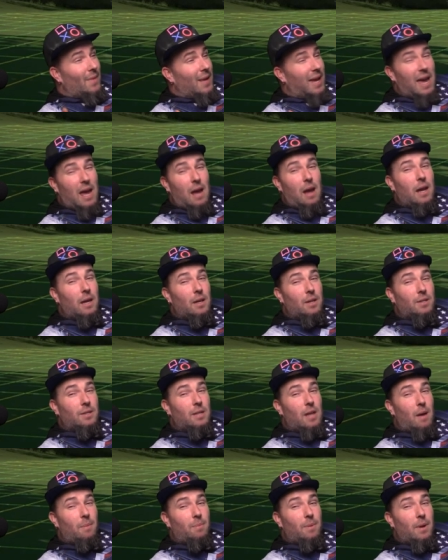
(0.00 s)
I ain't going to
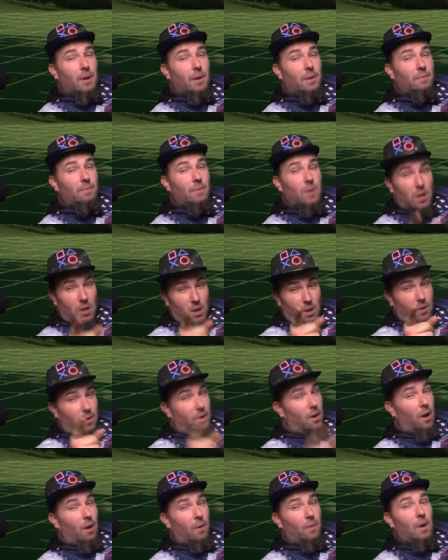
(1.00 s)
stop there.
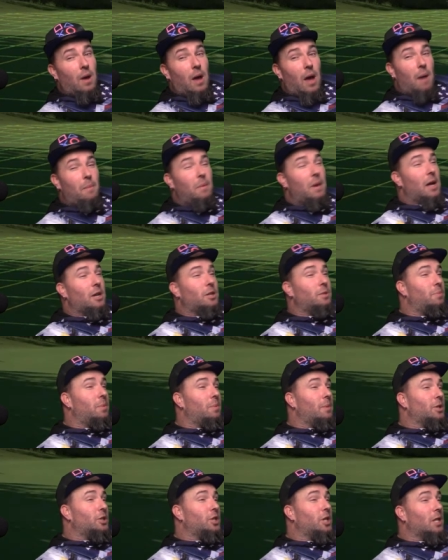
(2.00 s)
No, I'm going to actually put
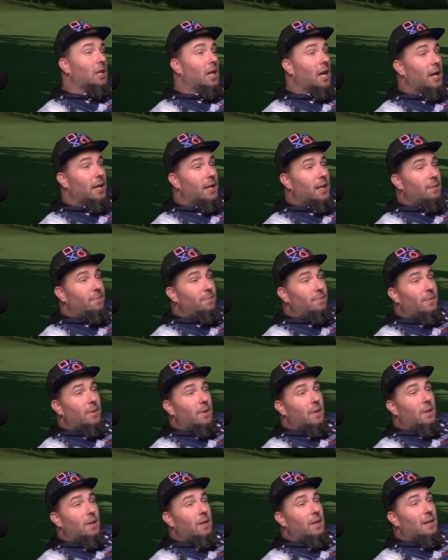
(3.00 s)
my cheat line in.
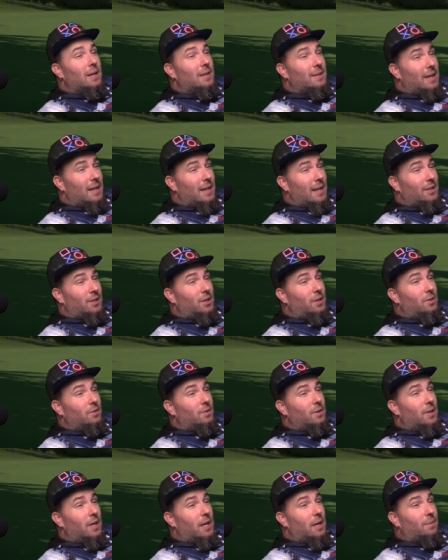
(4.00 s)
Because I like to use
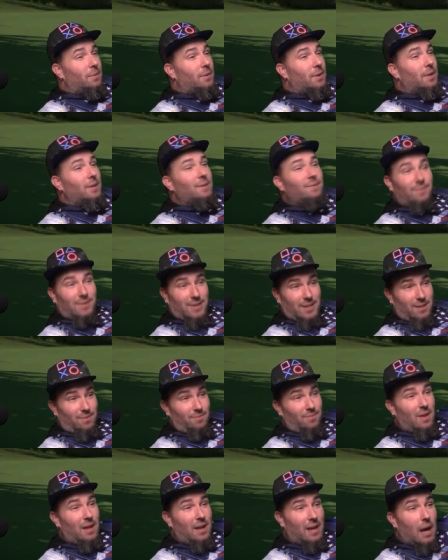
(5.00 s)
the damn thing. See?
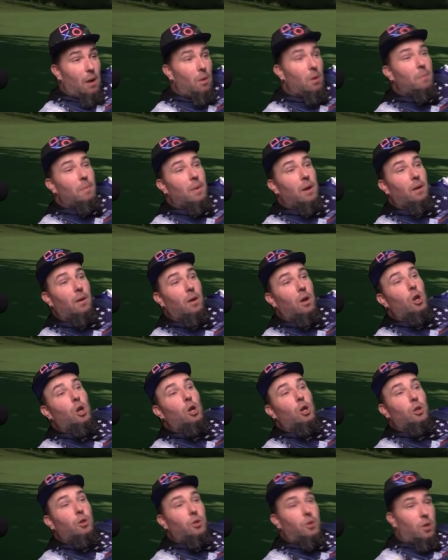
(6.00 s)
I would have been...
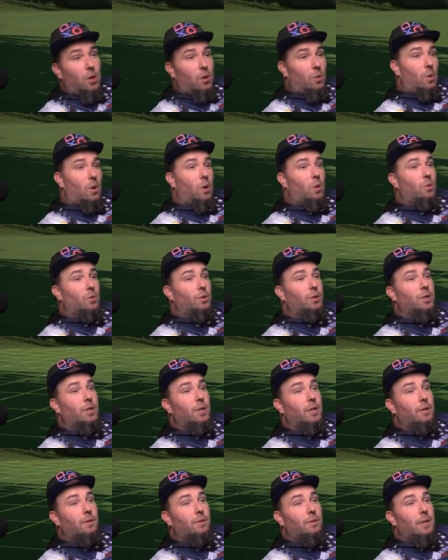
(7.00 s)
Whoa,
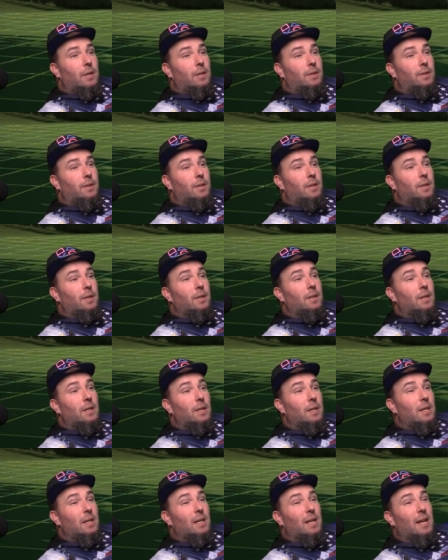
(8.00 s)
shit. That's a...
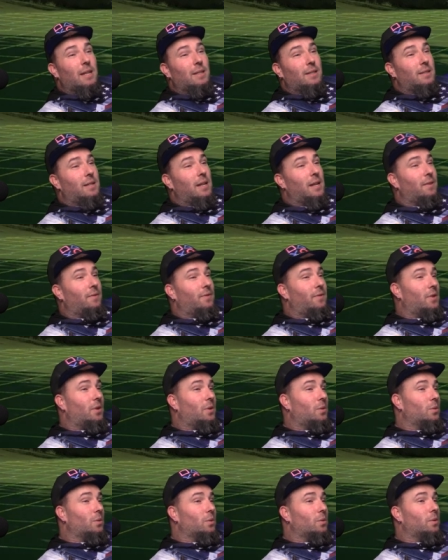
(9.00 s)
That's a 10 footer.
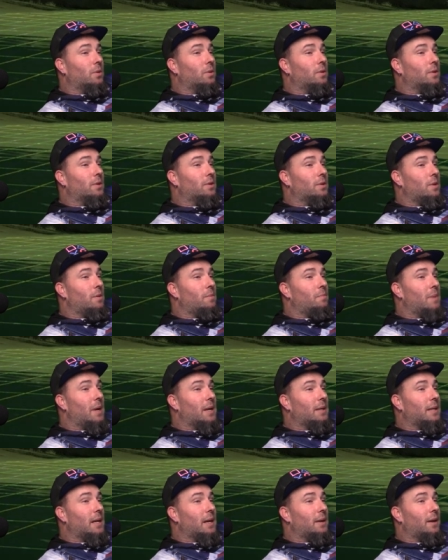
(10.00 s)
Ooh, let's come
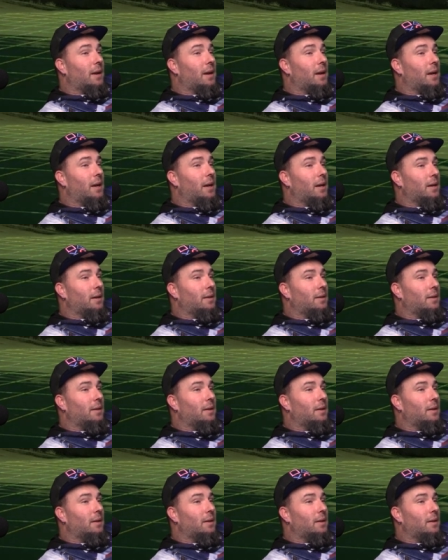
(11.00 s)
back down to 8.